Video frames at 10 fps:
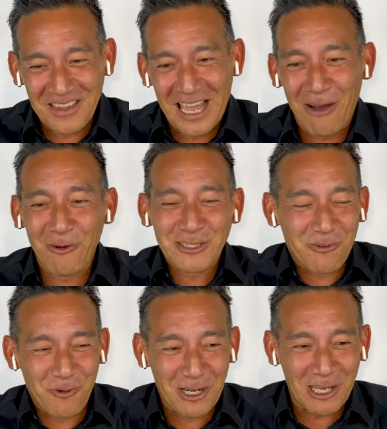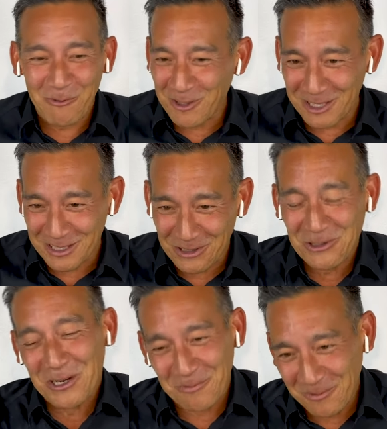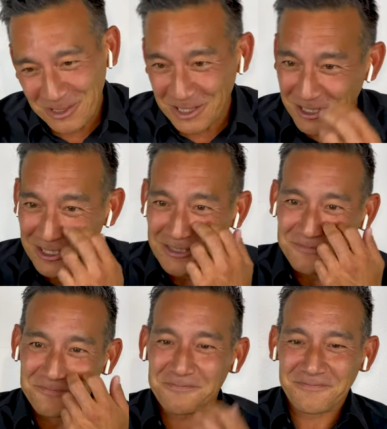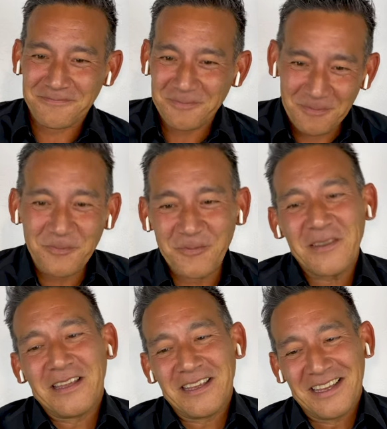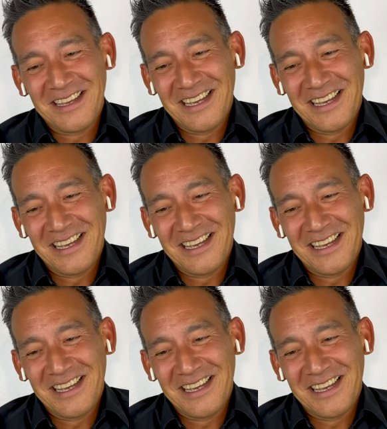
How was it working with his script? Was it good? That was good.